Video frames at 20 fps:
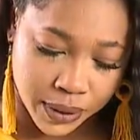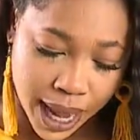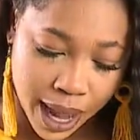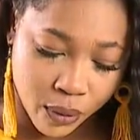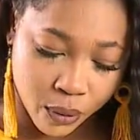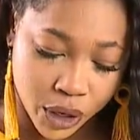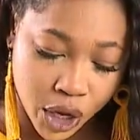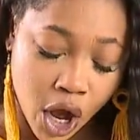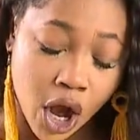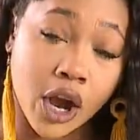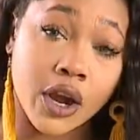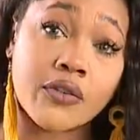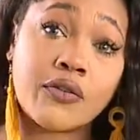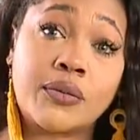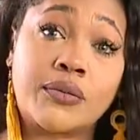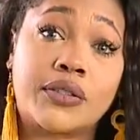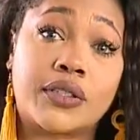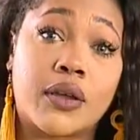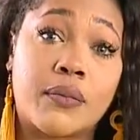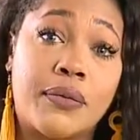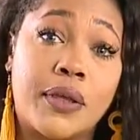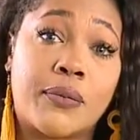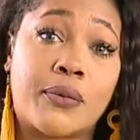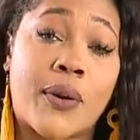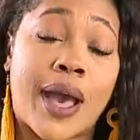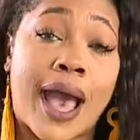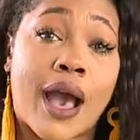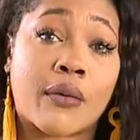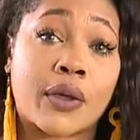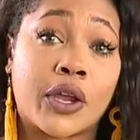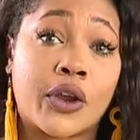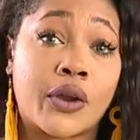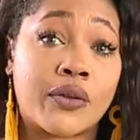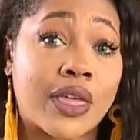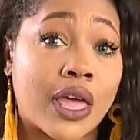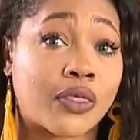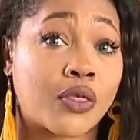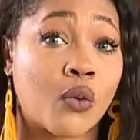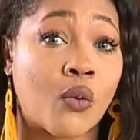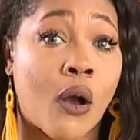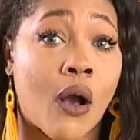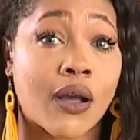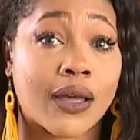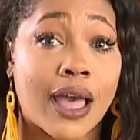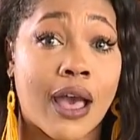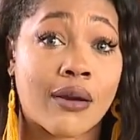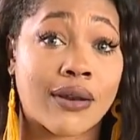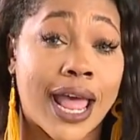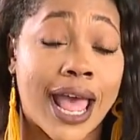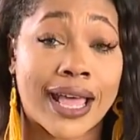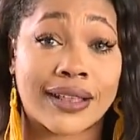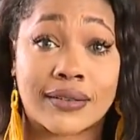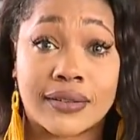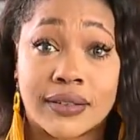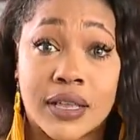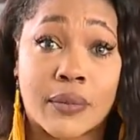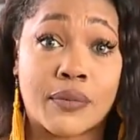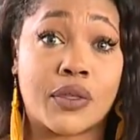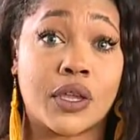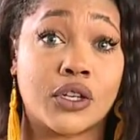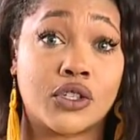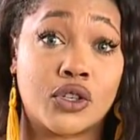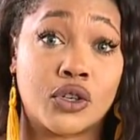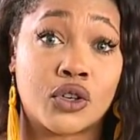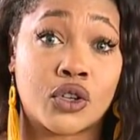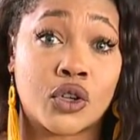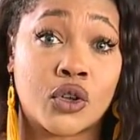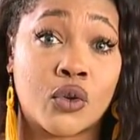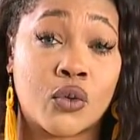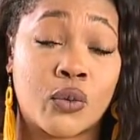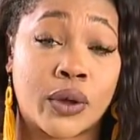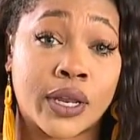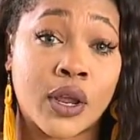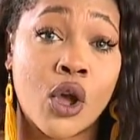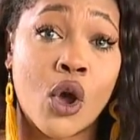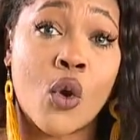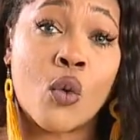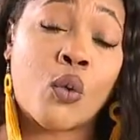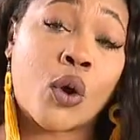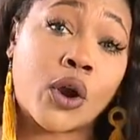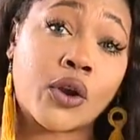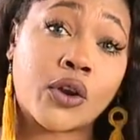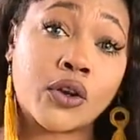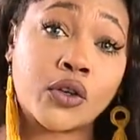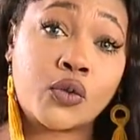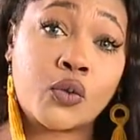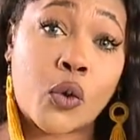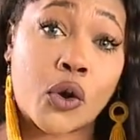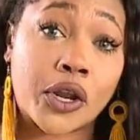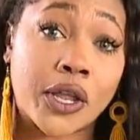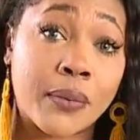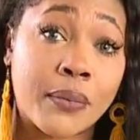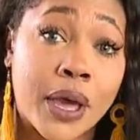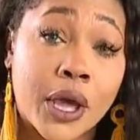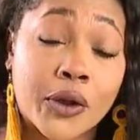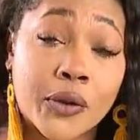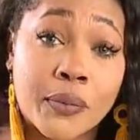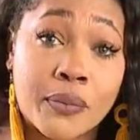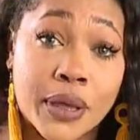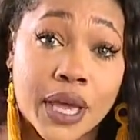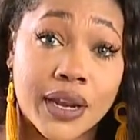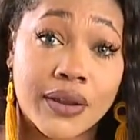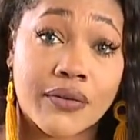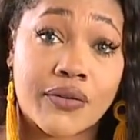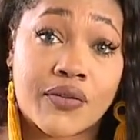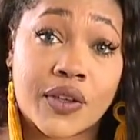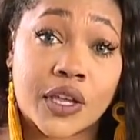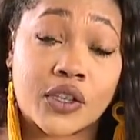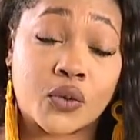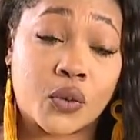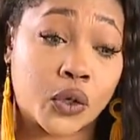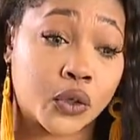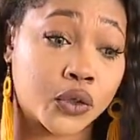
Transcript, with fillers: Now, we heard from some people out here that the walkout had something to do with workers wanting better benefits.